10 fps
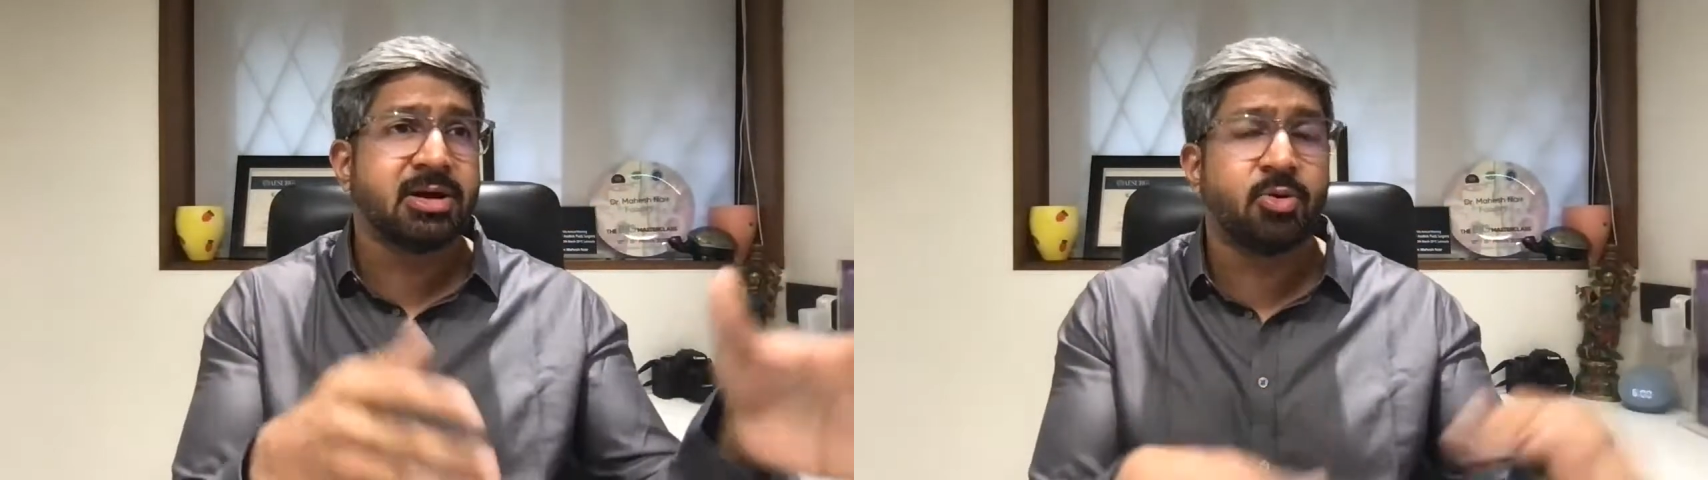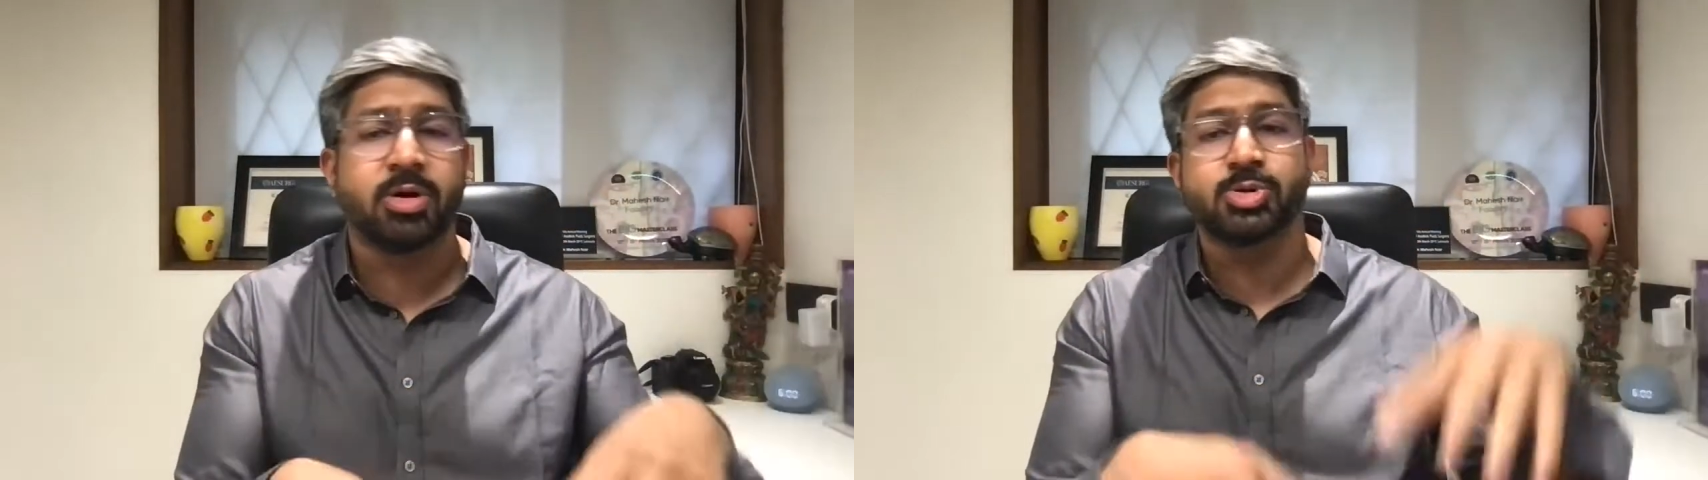
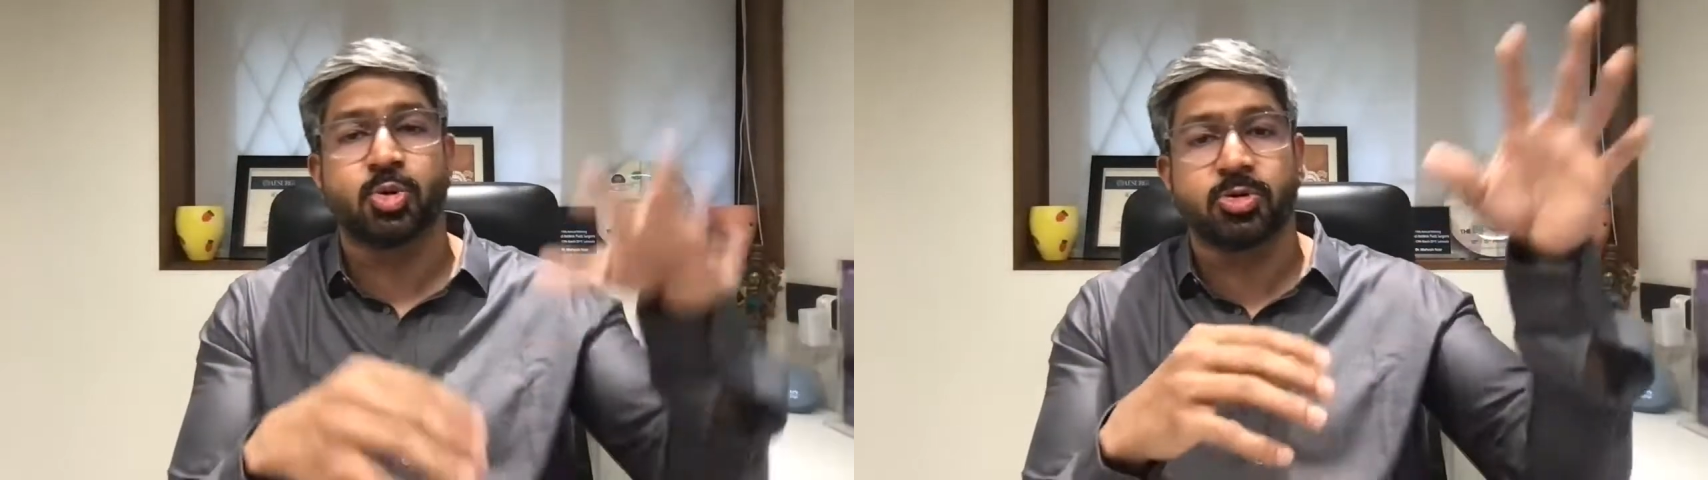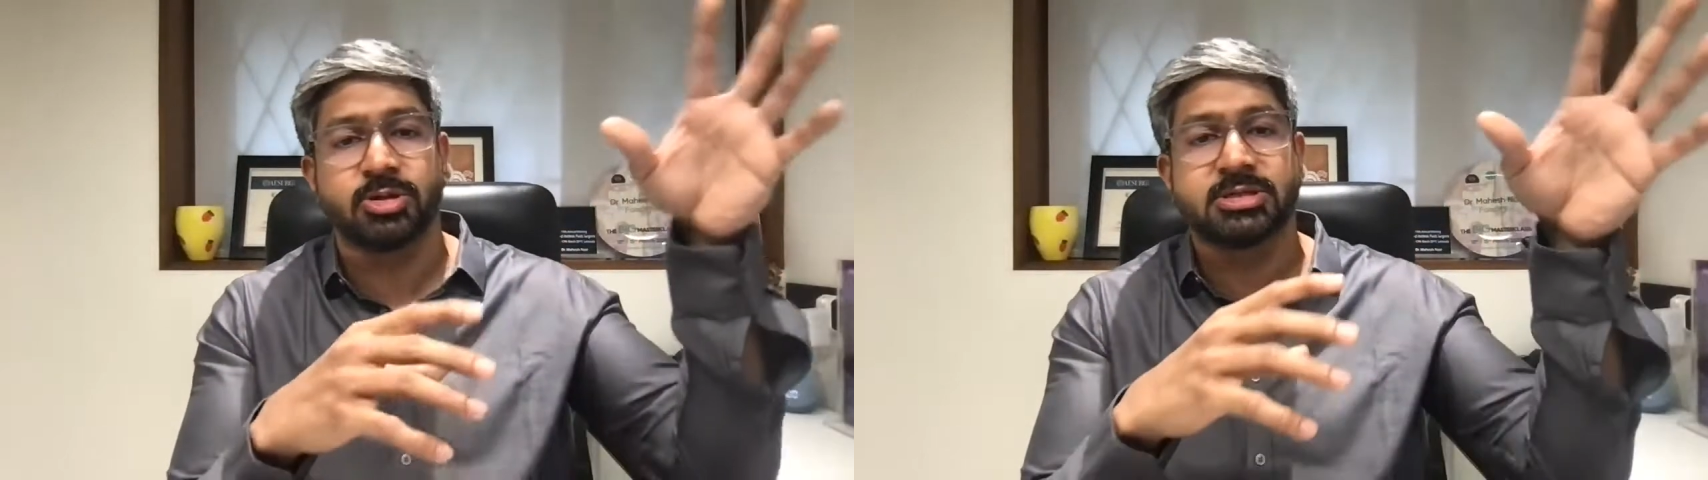who wants to
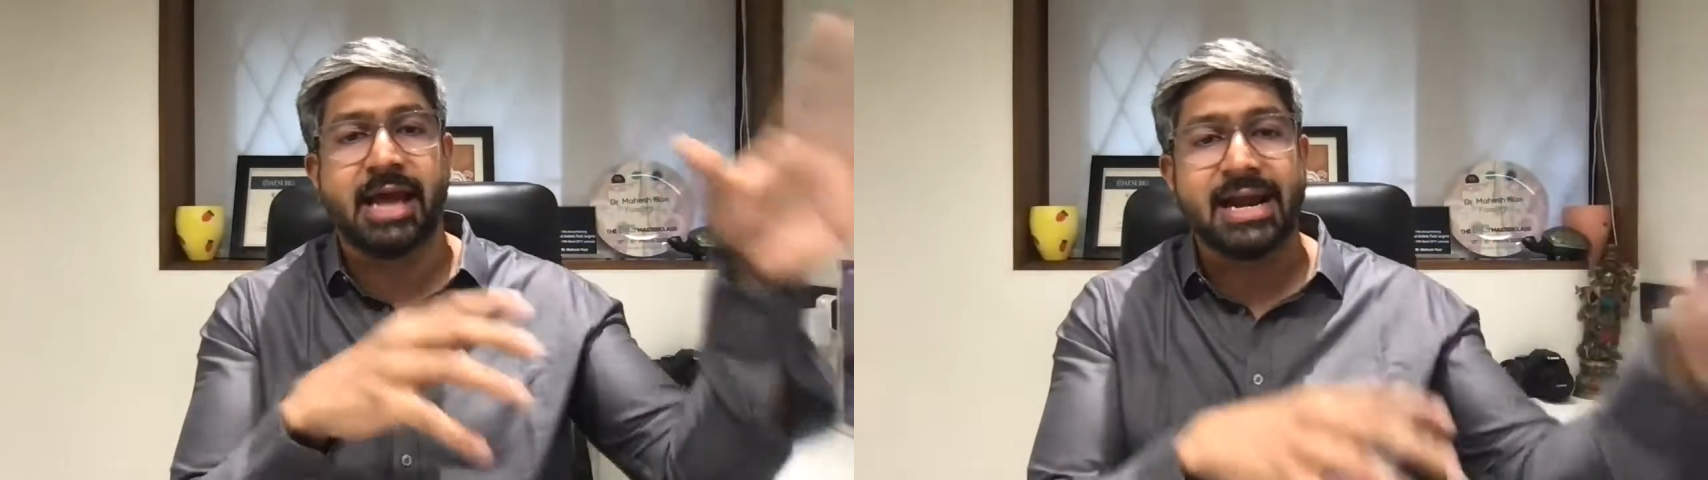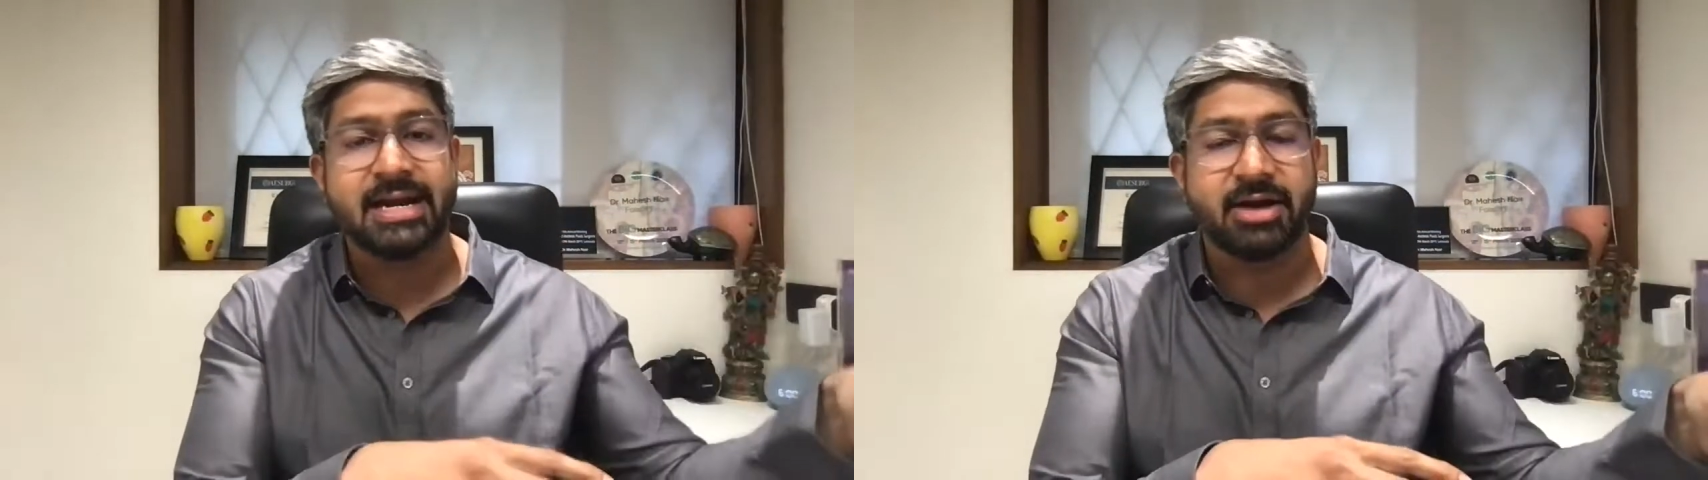go to the
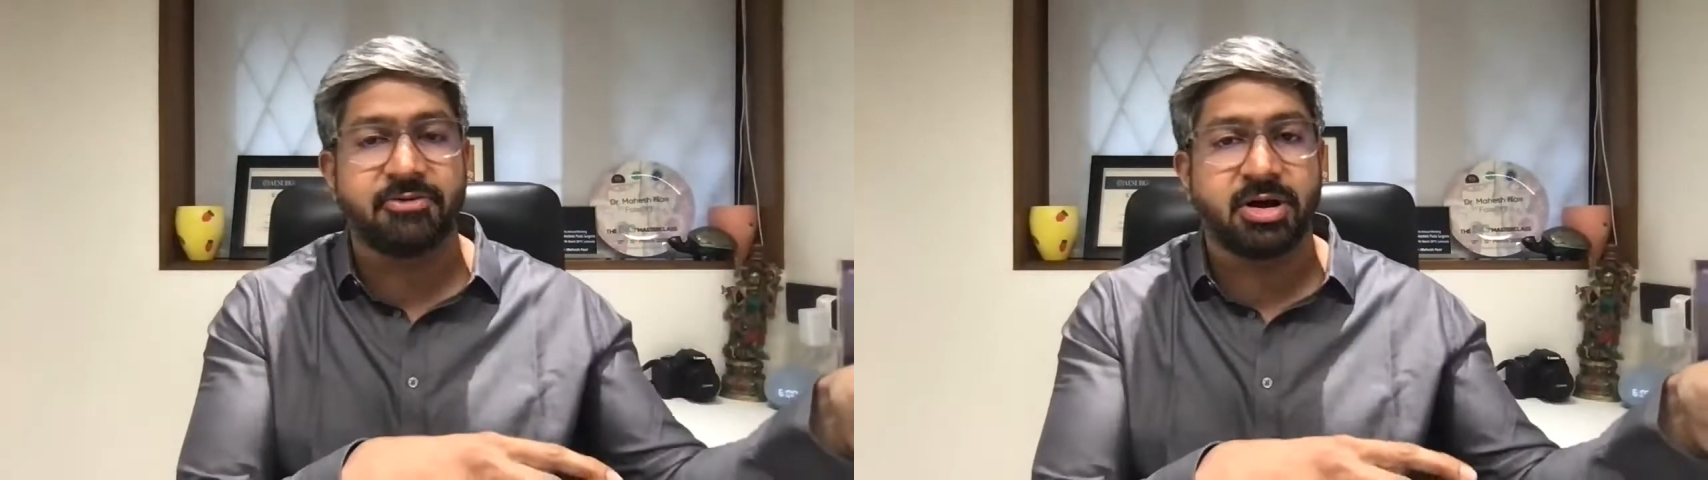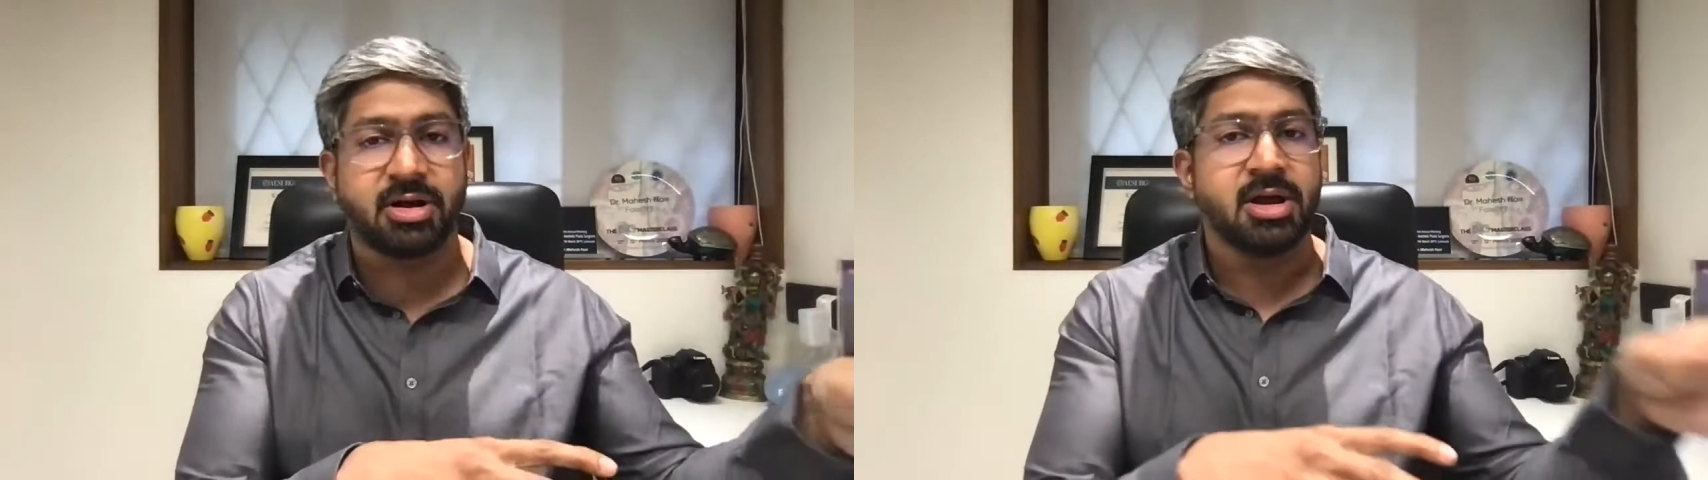site and
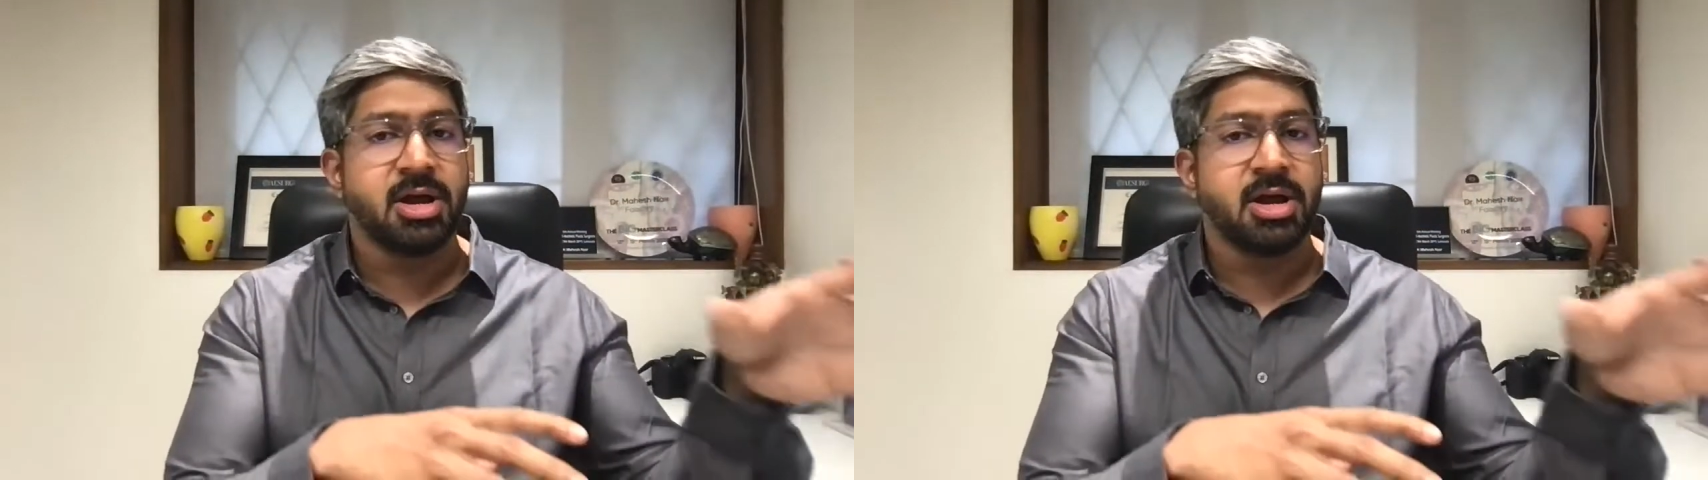work,